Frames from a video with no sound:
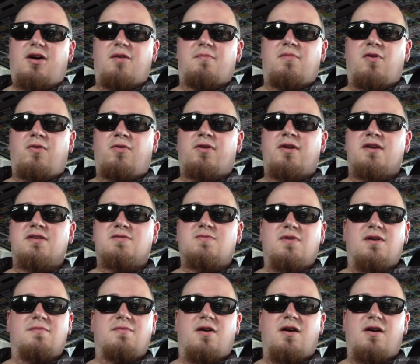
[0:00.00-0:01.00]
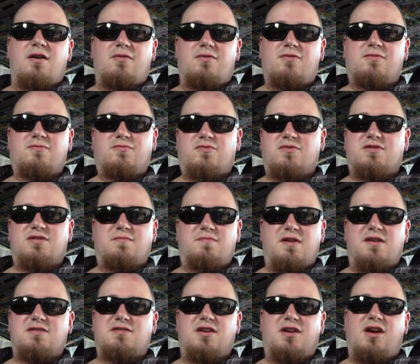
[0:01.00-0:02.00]
Pulling that sway bar out was the
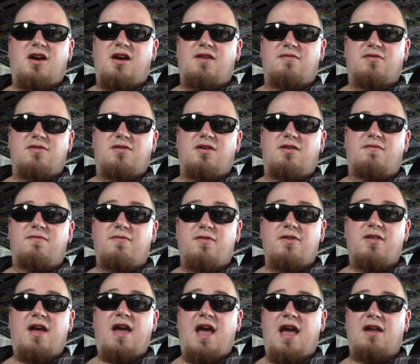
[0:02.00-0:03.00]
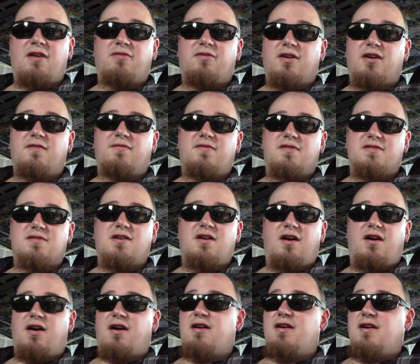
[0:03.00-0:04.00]
best thing I ever did for the handling of this
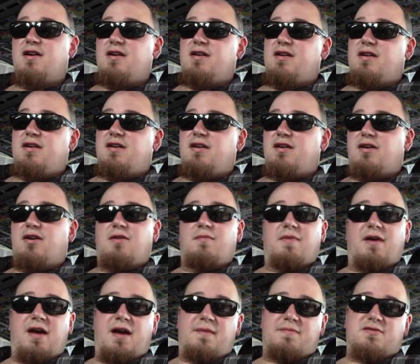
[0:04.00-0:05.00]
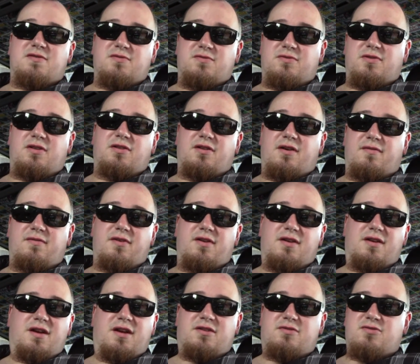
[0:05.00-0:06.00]
car. I absolutely love it.
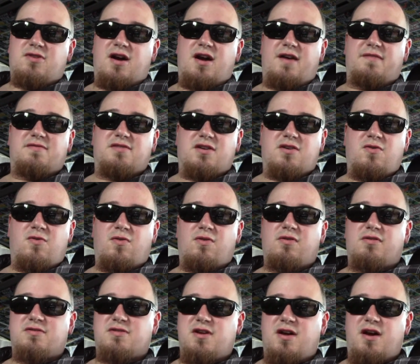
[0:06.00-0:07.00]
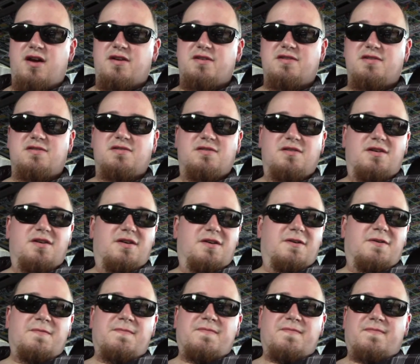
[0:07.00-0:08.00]
It drives, it corners nice.
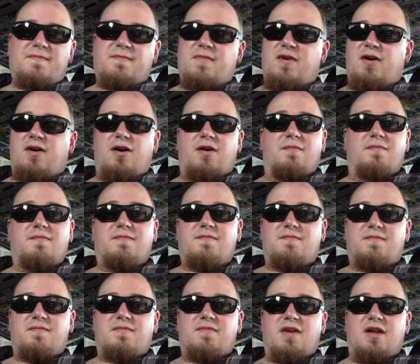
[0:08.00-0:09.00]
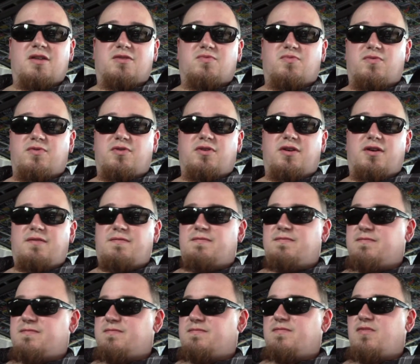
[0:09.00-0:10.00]
It's really,
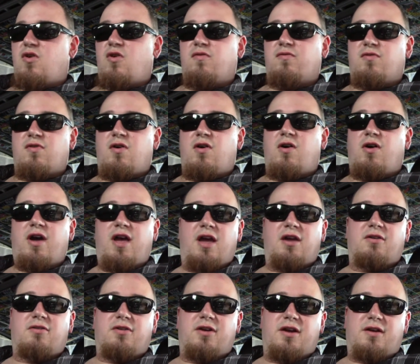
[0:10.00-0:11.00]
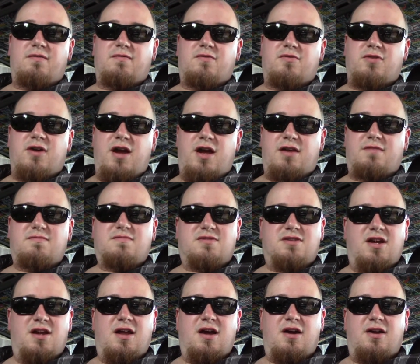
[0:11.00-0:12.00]
overall handling, great,
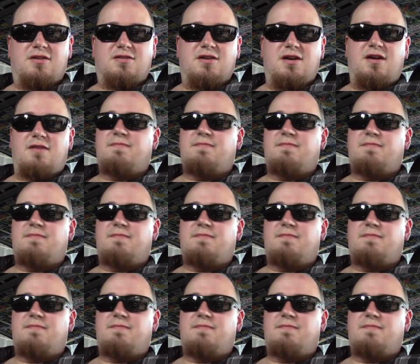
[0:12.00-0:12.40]
10 out of